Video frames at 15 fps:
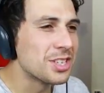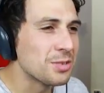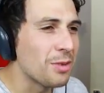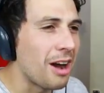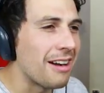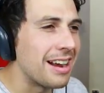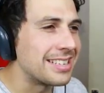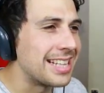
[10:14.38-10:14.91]

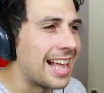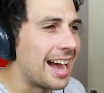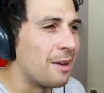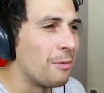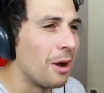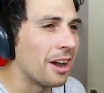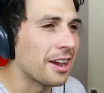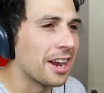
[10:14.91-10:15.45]
Suarez now
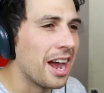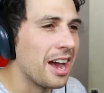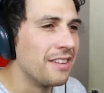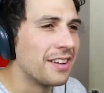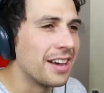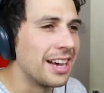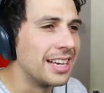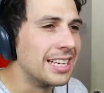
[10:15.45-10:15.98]
working
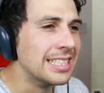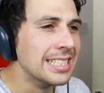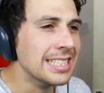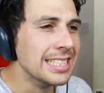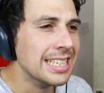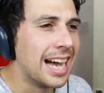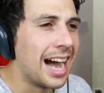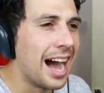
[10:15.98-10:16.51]
over
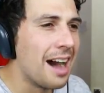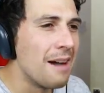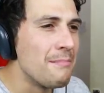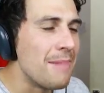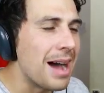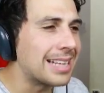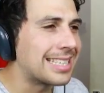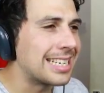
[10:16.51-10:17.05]
uh,
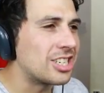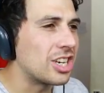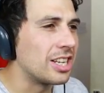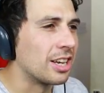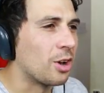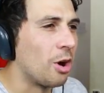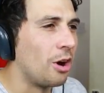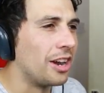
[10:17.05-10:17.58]
Matic in
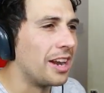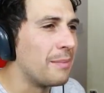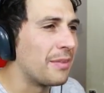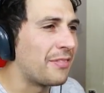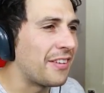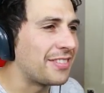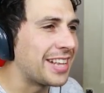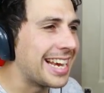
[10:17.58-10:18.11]
the corner.
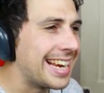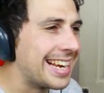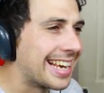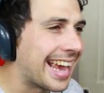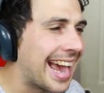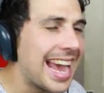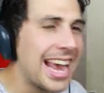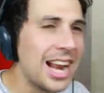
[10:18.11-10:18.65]
Number fifteen,
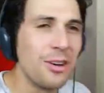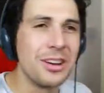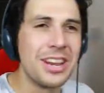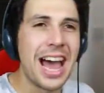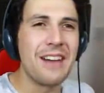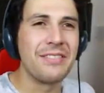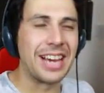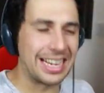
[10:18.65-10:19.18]
Keylor
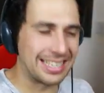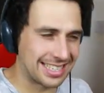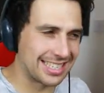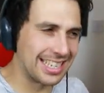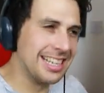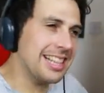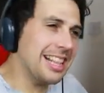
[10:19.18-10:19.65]
Navas.